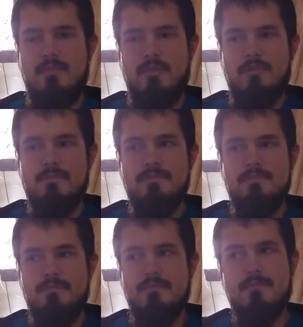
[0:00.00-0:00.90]
for
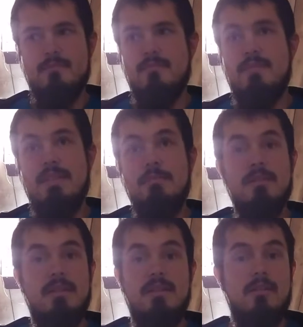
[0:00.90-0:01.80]

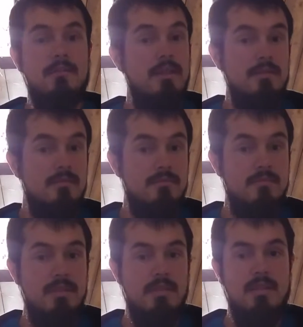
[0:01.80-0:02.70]
seemingly no reason.
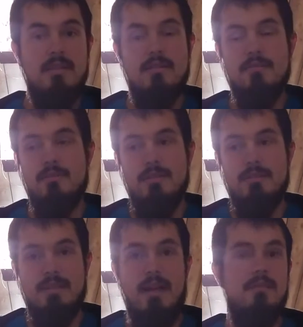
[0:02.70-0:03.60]

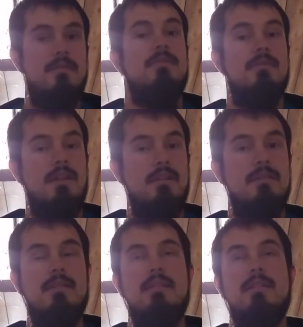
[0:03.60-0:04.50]
Reasons I don't
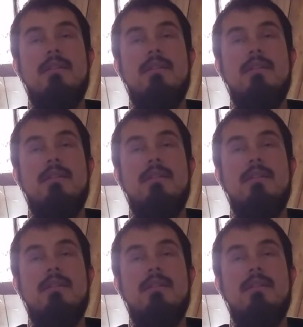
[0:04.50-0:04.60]
understand.